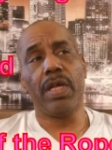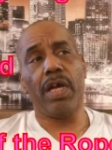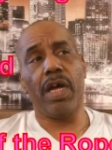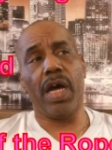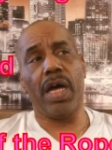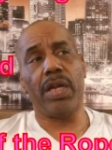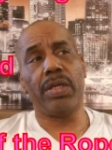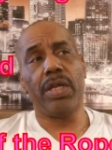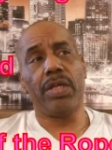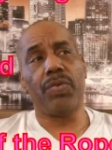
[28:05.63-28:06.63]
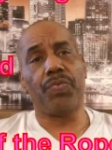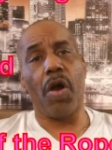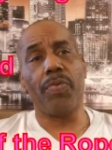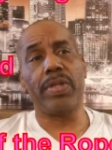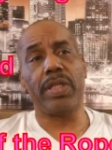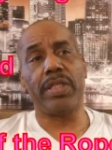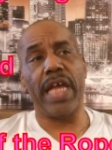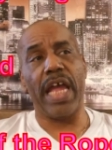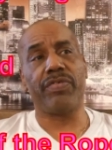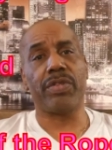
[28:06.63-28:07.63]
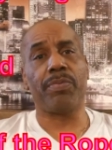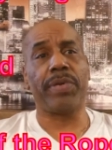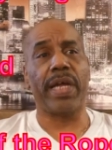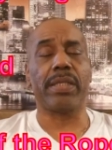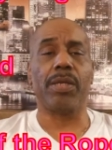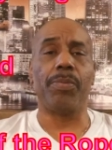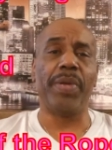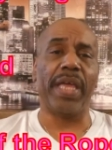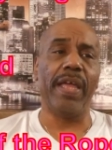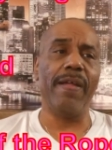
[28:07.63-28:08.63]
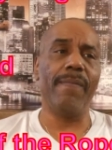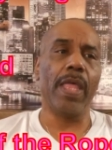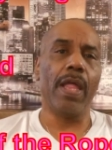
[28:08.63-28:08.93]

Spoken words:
The ropes is a dangerous place to be